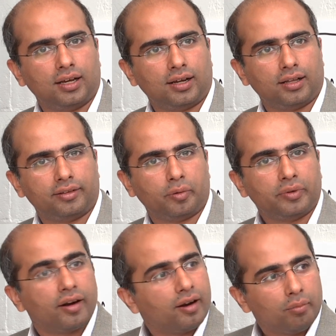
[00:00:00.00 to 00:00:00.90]
there
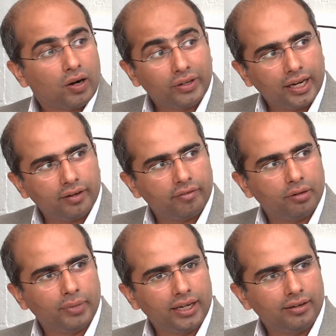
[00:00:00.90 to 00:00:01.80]
are about
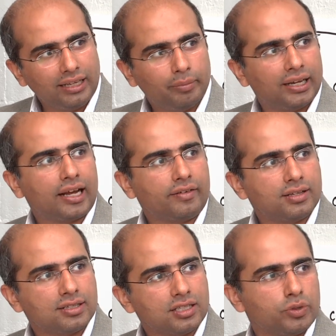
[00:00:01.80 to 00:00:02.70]
800 million email
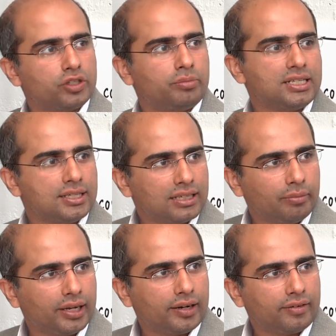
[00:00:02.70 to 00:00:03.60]
addresses, which are business email